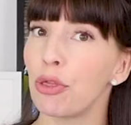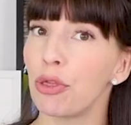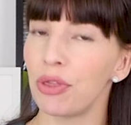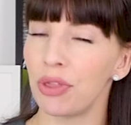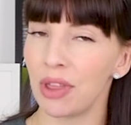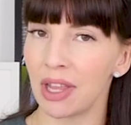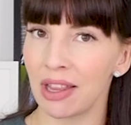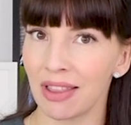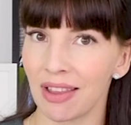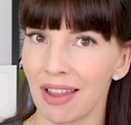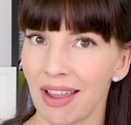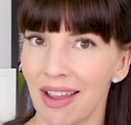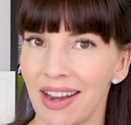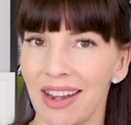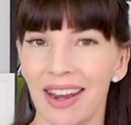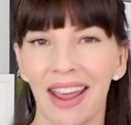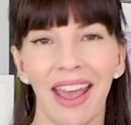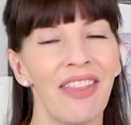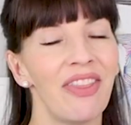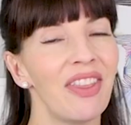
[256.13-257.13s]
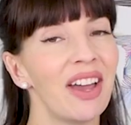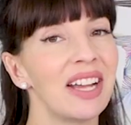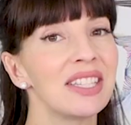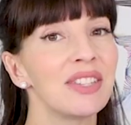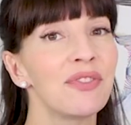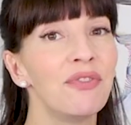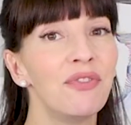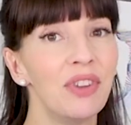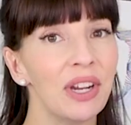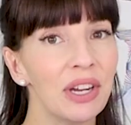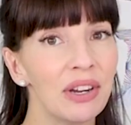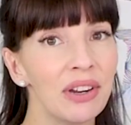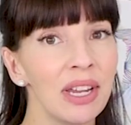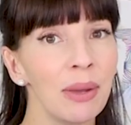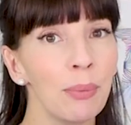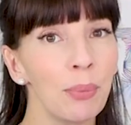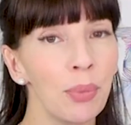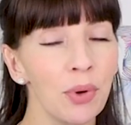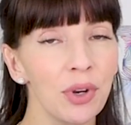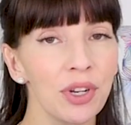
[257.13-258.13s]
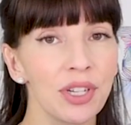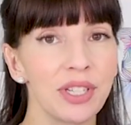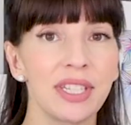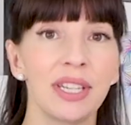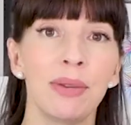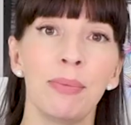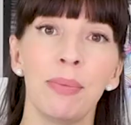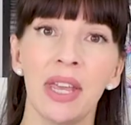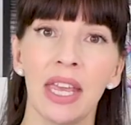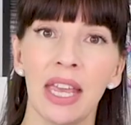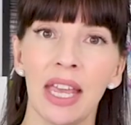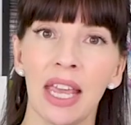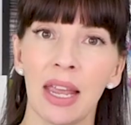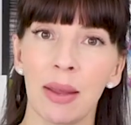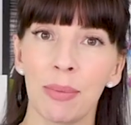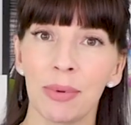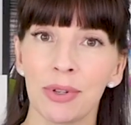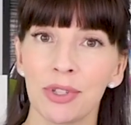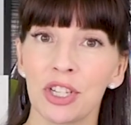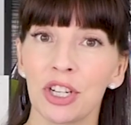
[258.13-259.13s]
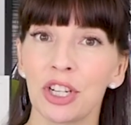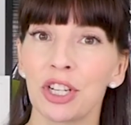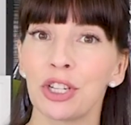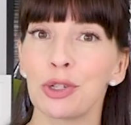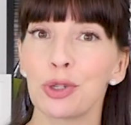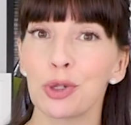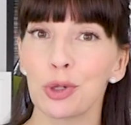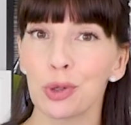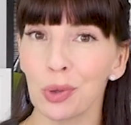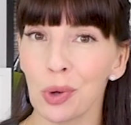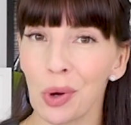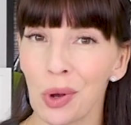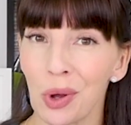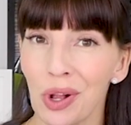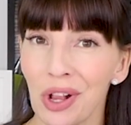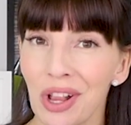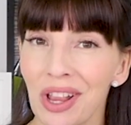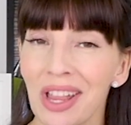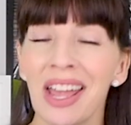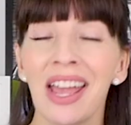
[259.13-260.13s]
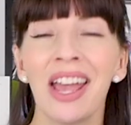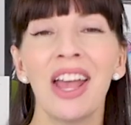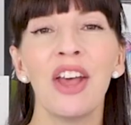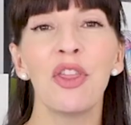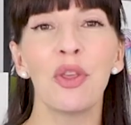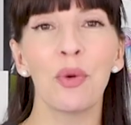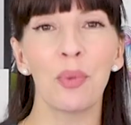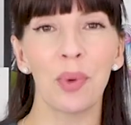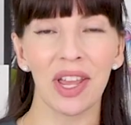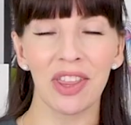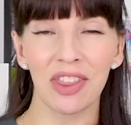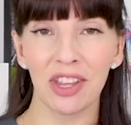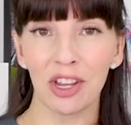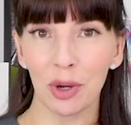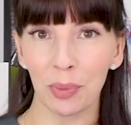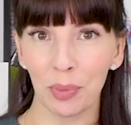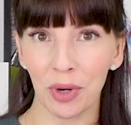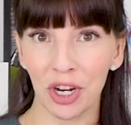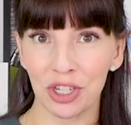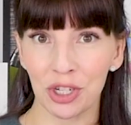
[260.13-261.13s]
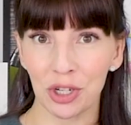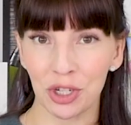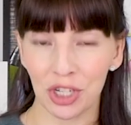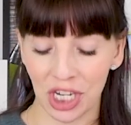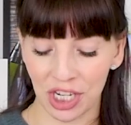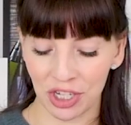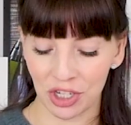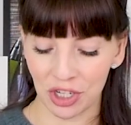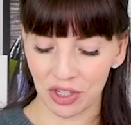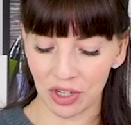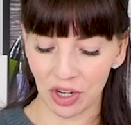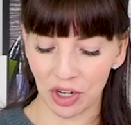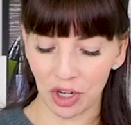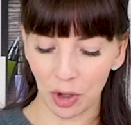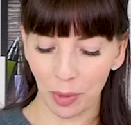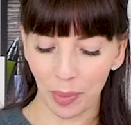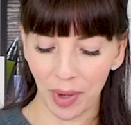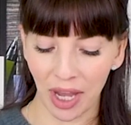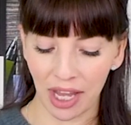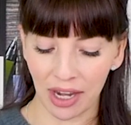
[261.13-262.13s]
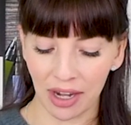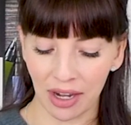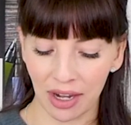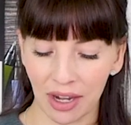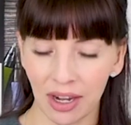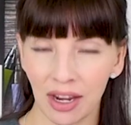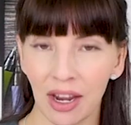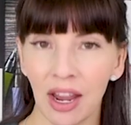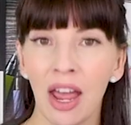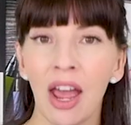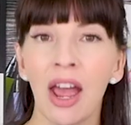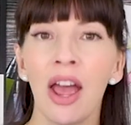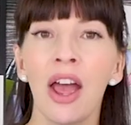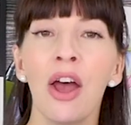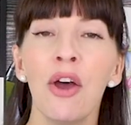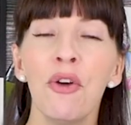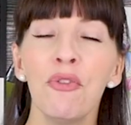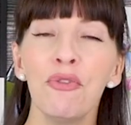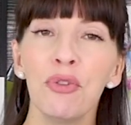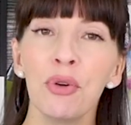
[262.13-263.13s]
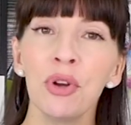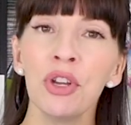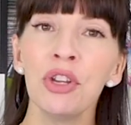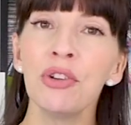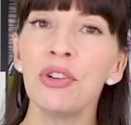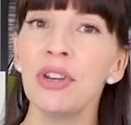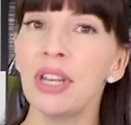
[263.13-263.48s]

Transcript: thin line. And that's very important in being able to control the way that your pressure changes on your pen. For your